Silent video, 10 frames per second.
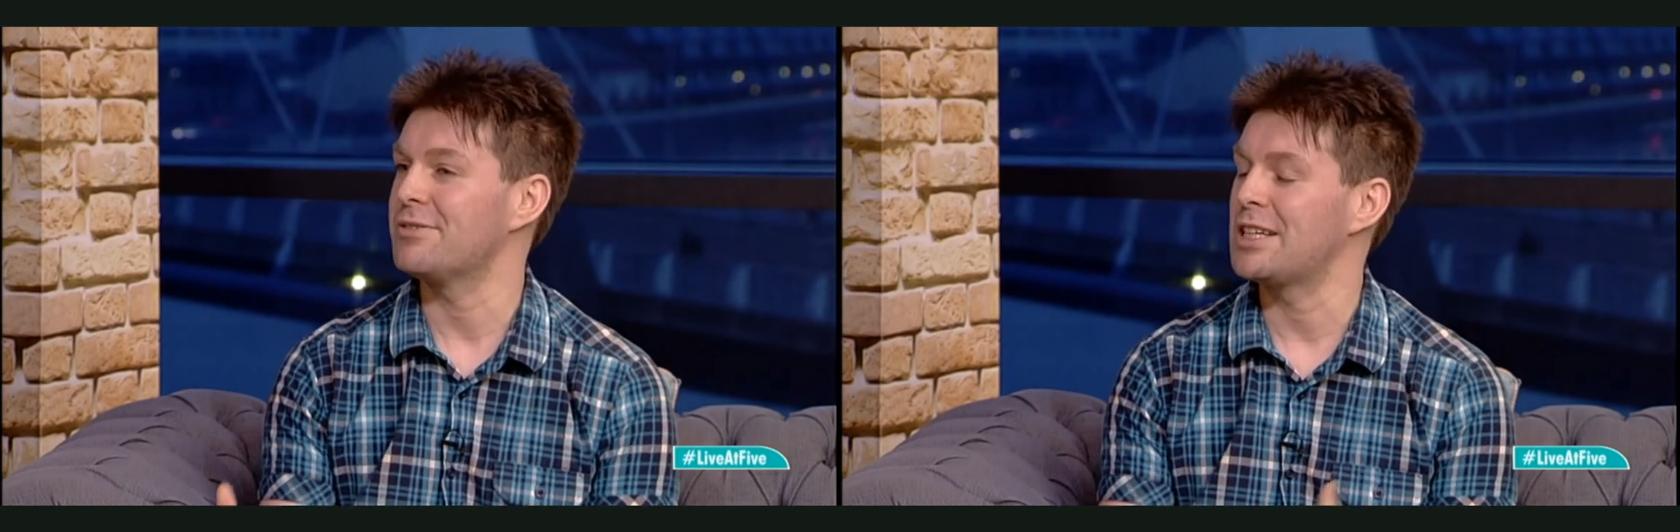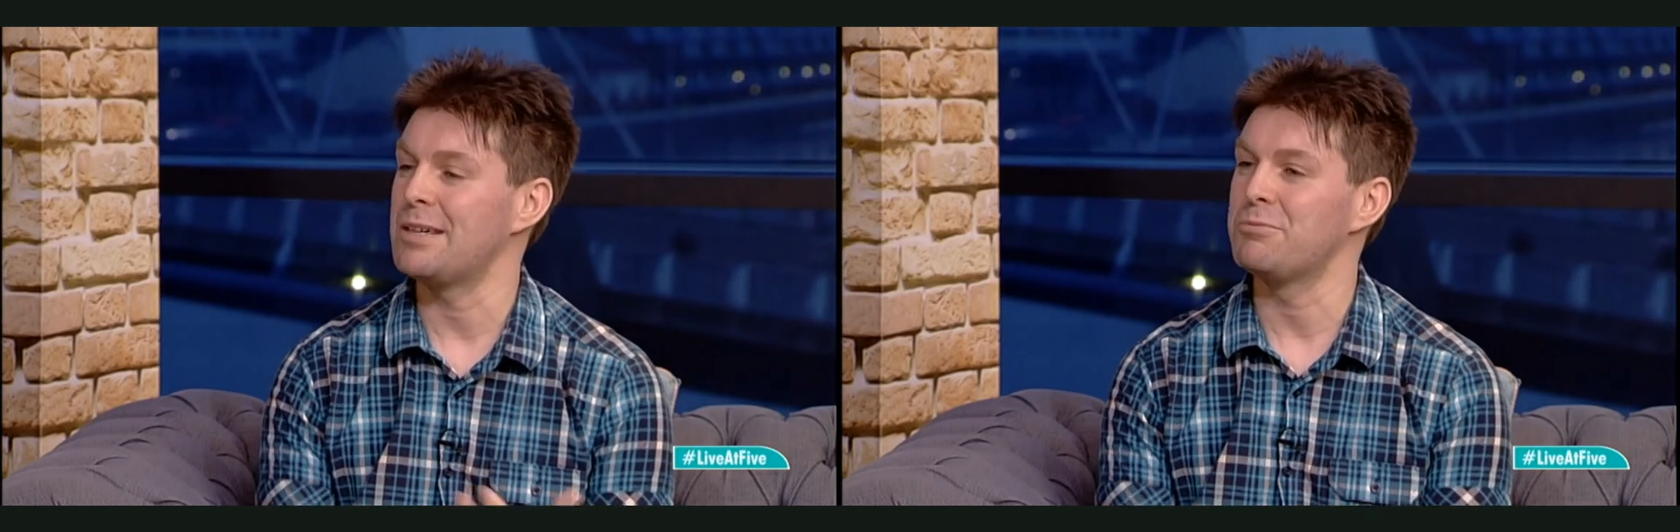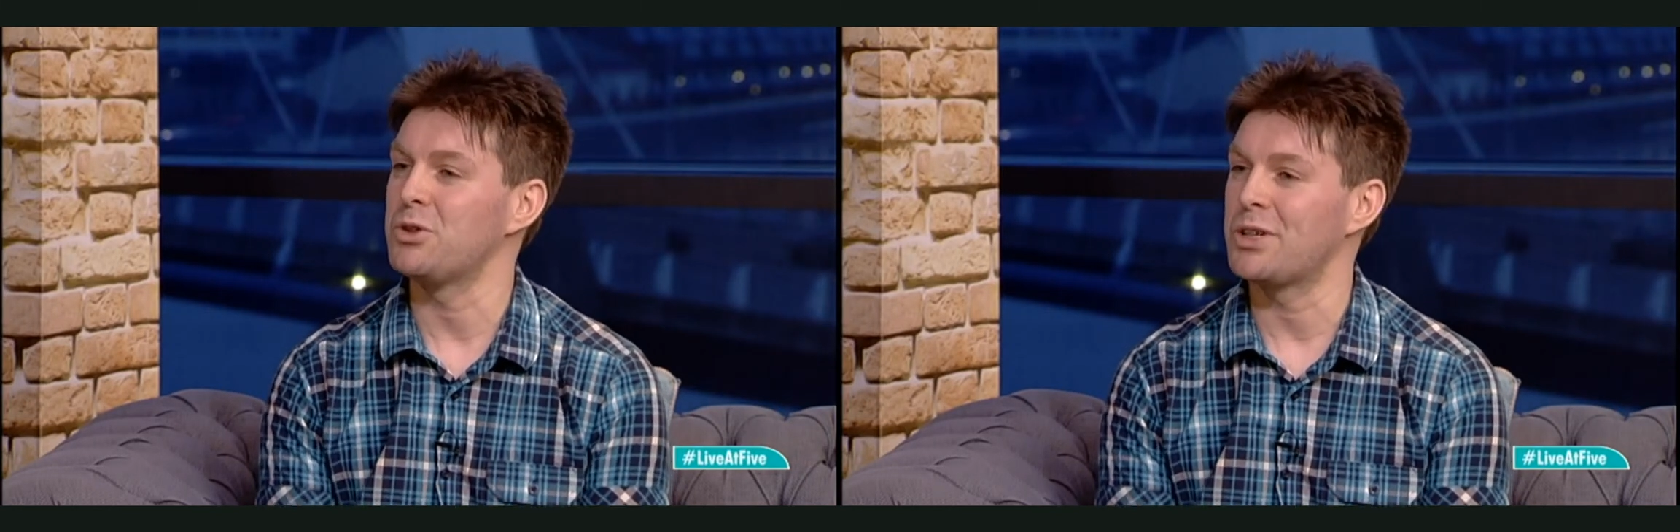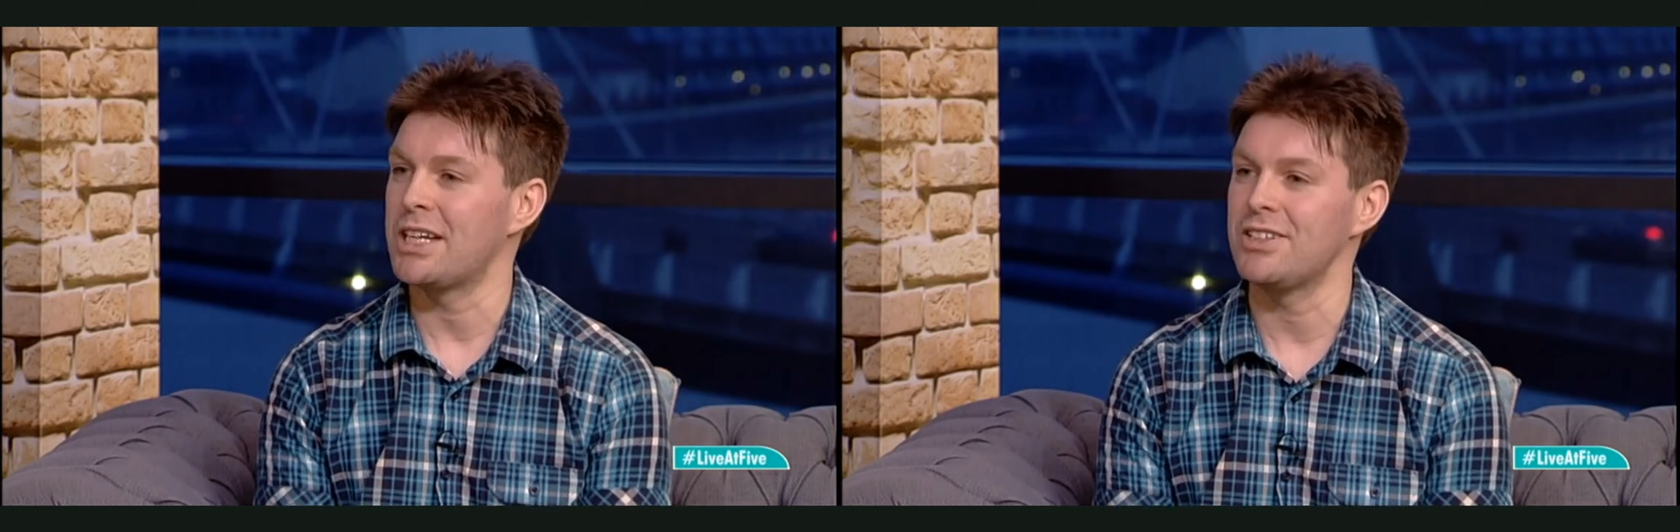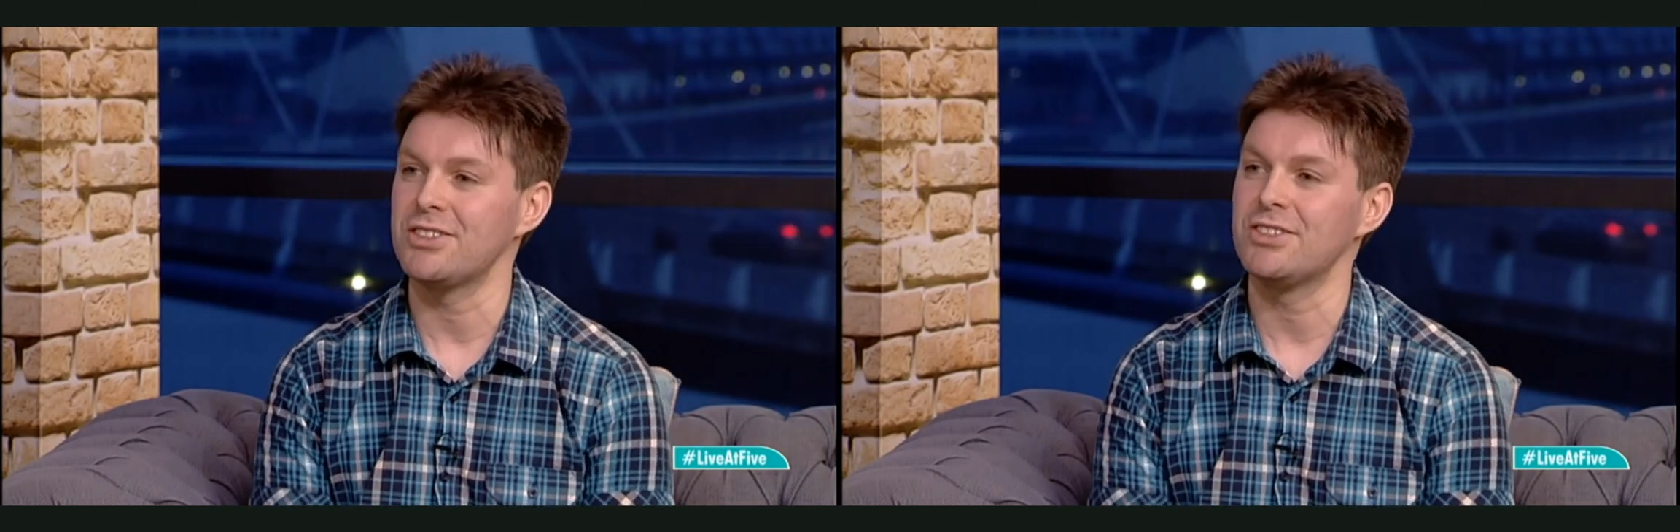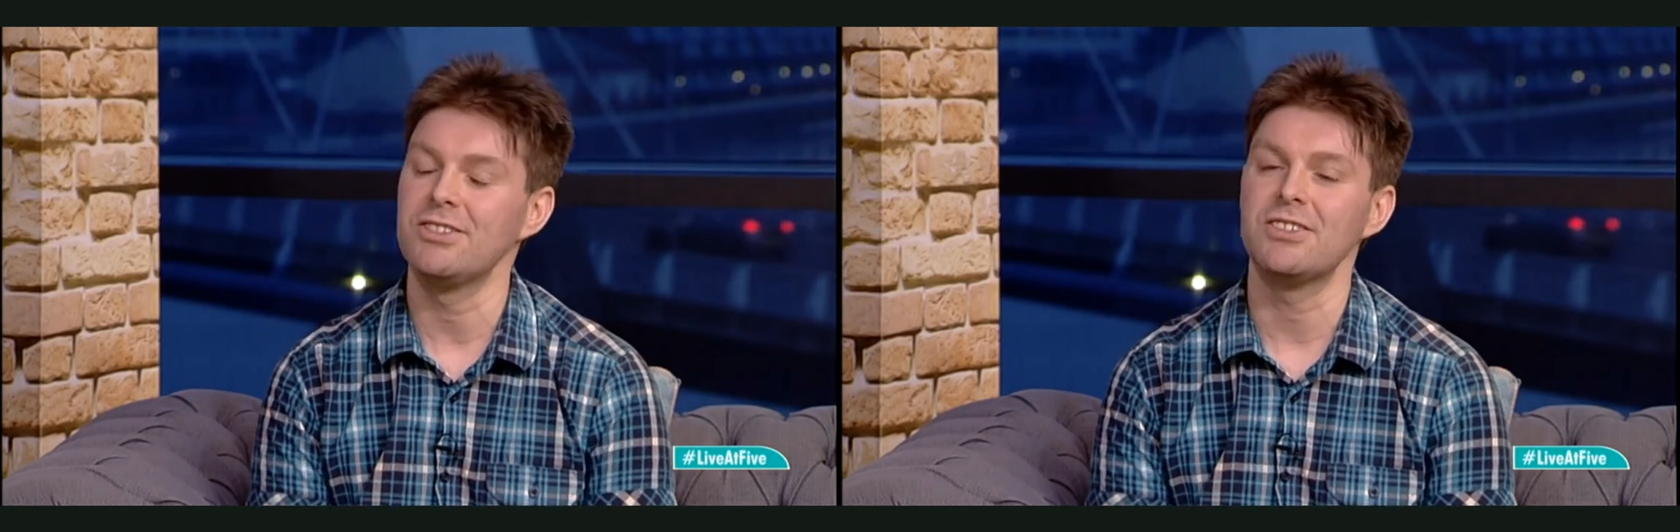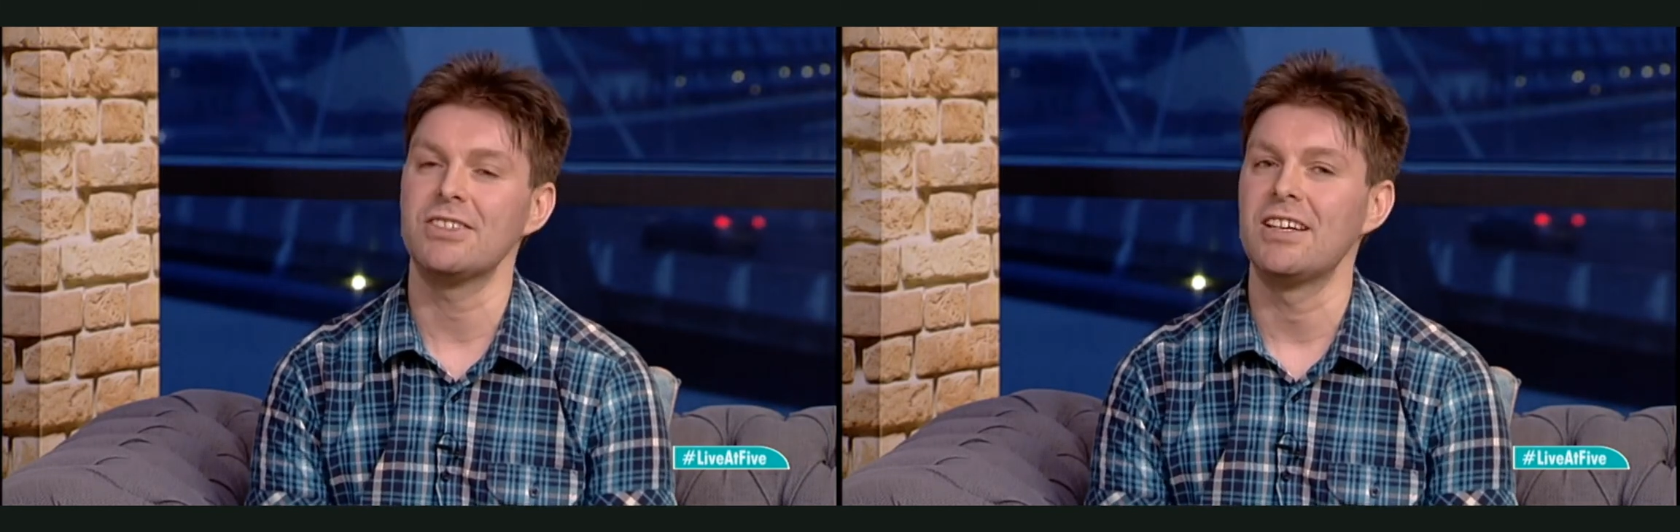named locations.